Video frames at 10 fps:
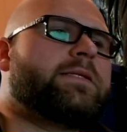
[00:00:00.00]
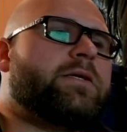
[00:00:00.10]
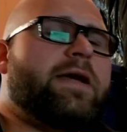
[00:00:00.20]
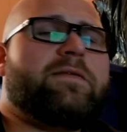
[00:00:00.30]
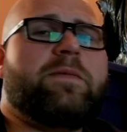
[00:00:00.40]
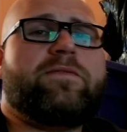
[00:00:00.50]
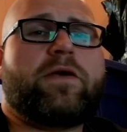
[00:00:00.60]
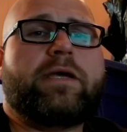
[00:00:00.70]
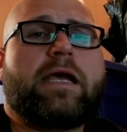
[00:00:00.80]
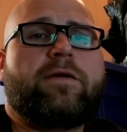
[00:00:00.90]
So you have to be
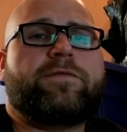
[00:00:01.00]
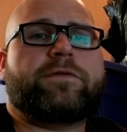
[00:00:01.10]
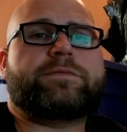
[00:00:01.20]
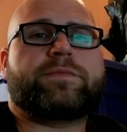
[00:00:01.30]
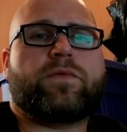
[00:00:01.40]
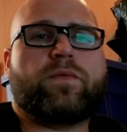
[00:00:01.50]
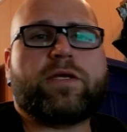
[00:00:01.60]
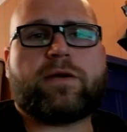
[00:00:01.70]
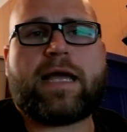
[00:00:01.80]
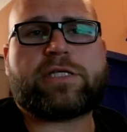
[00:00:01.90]
very careful
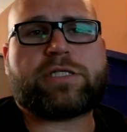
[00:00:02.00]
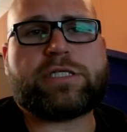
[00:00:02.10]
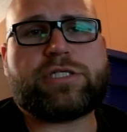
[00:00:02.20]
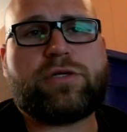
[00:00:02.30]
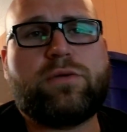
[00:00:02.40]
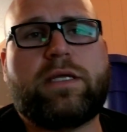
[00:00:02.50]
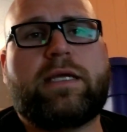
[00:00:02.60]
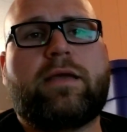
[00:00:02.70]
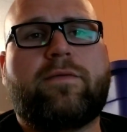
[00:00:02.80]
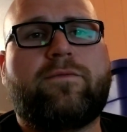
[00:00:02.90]
when you're actually
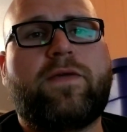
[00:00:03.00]
shooting